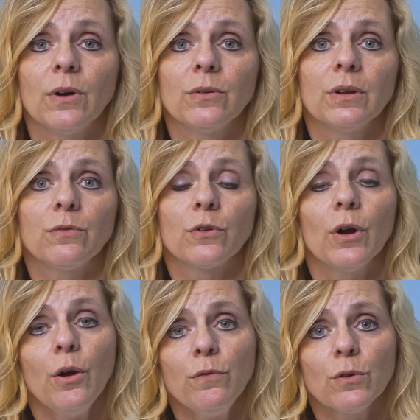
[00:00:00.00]
you've owned it for
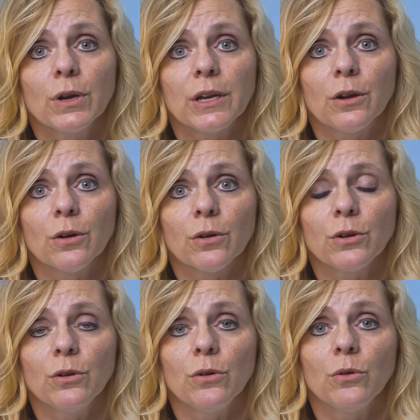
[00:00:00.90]
over a year,
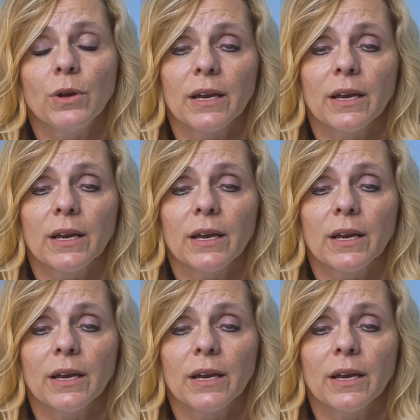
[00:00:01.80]
you